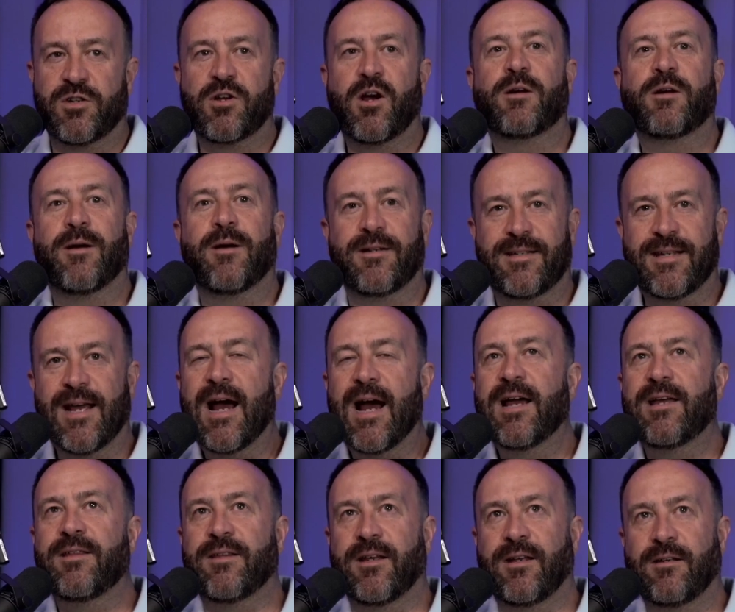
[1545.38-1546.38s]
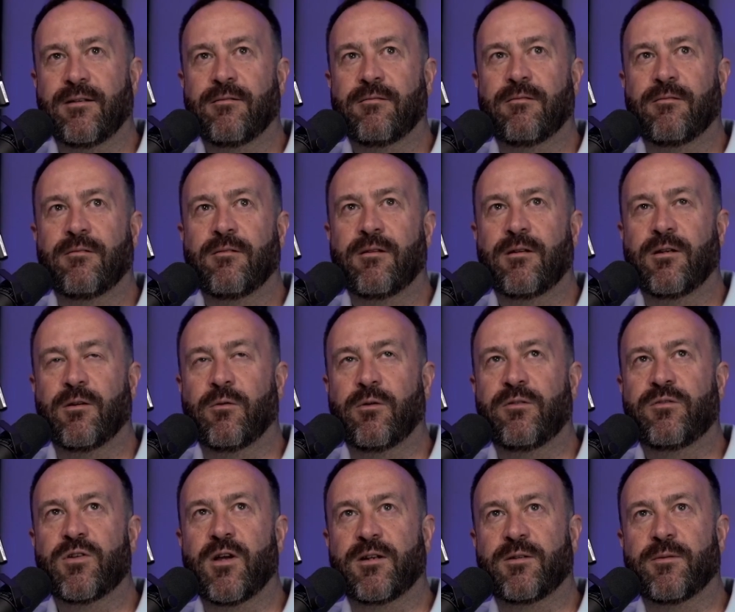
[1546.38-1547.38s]
to talk about tithing, you know,
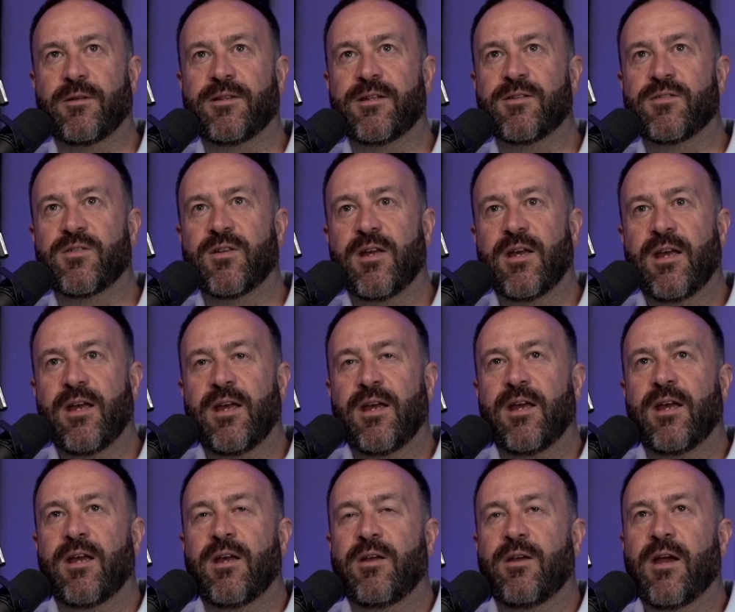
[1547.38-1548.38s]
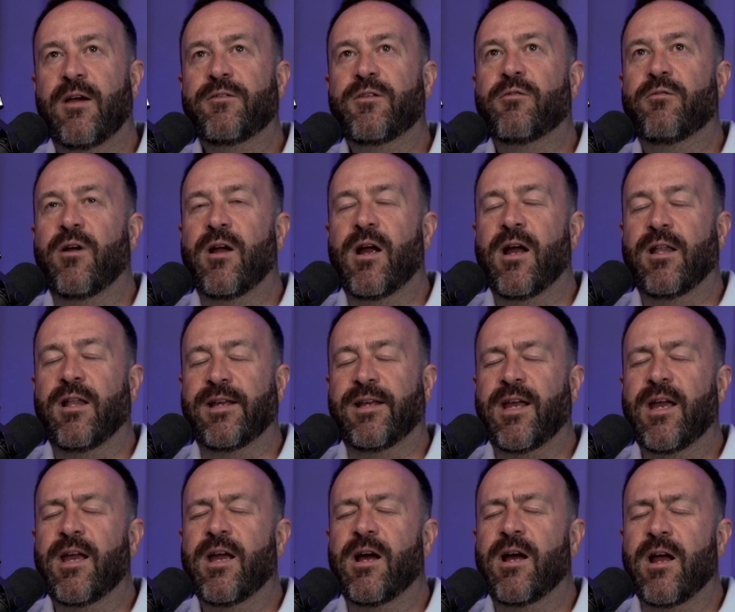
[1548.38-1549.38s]
we've talked about this. You have to
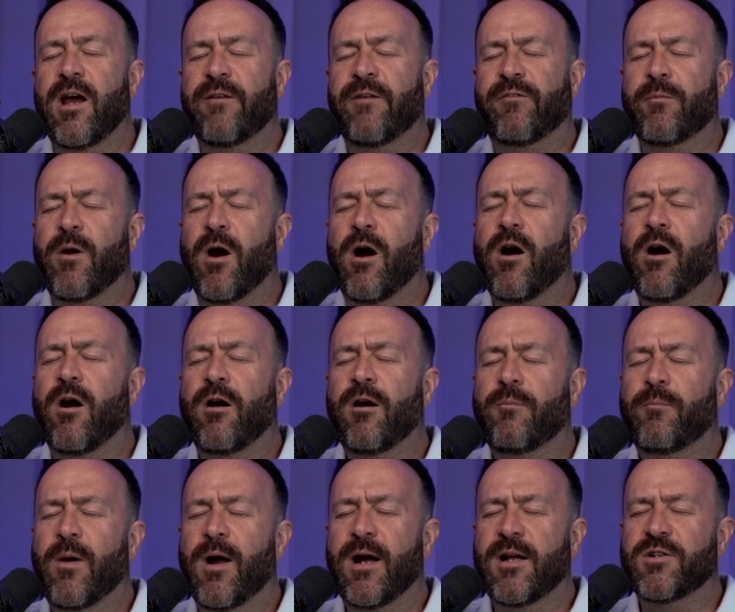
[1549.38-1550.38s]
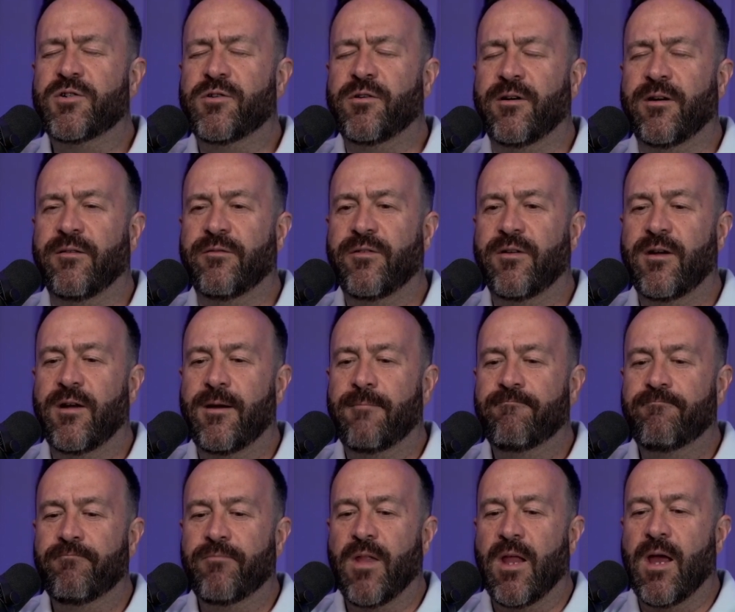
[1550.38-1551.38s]
like, from a heart posture of,
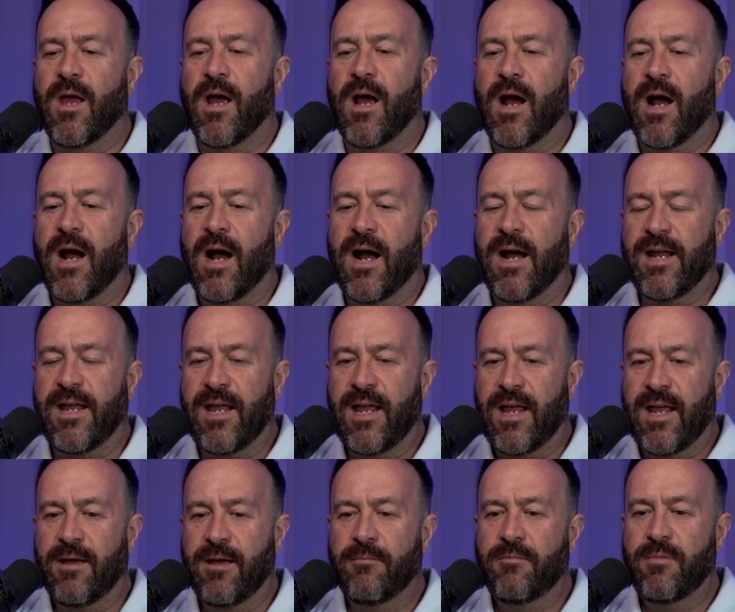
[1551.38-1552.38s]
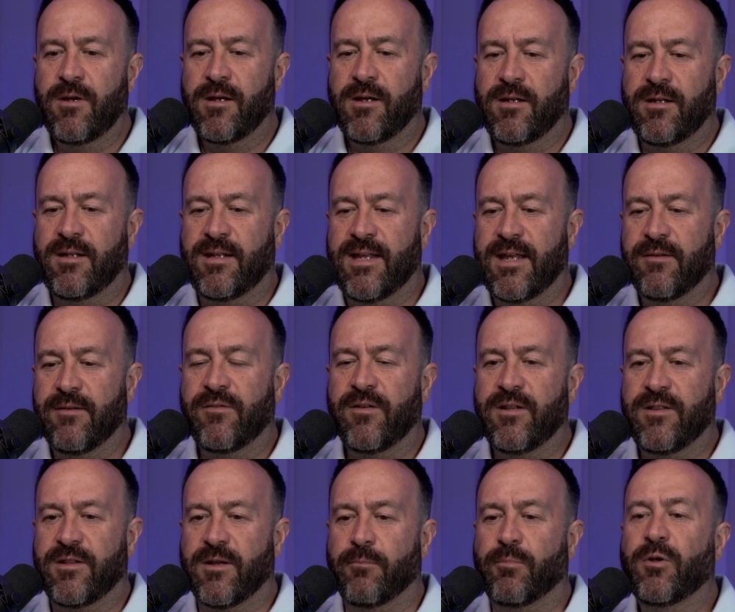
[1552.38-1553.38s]
I am
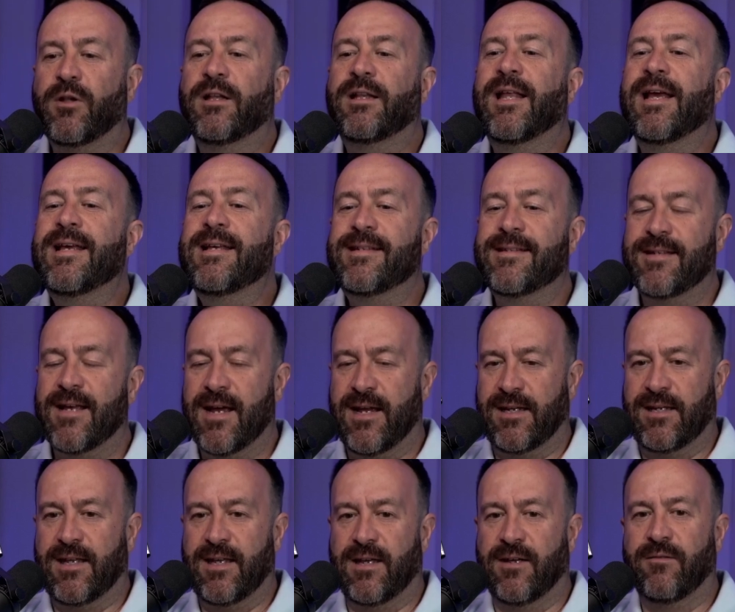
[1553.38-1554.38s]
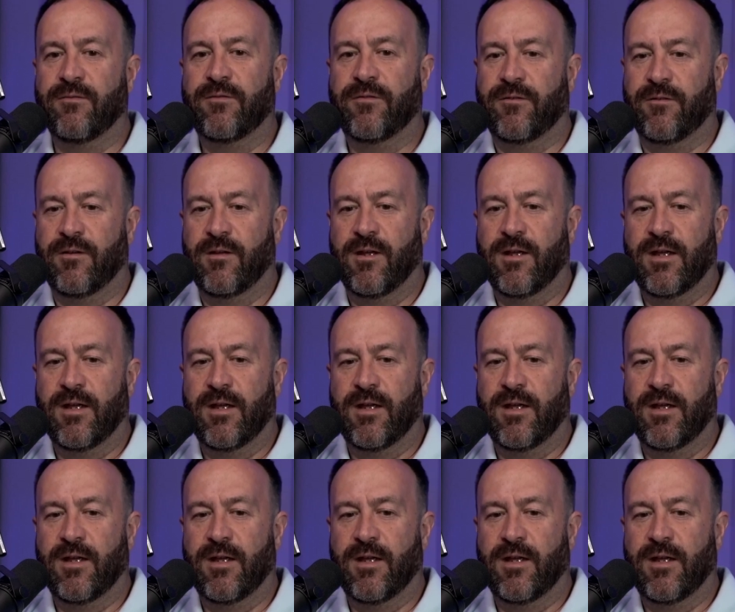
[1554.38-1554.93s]
giving, the place I give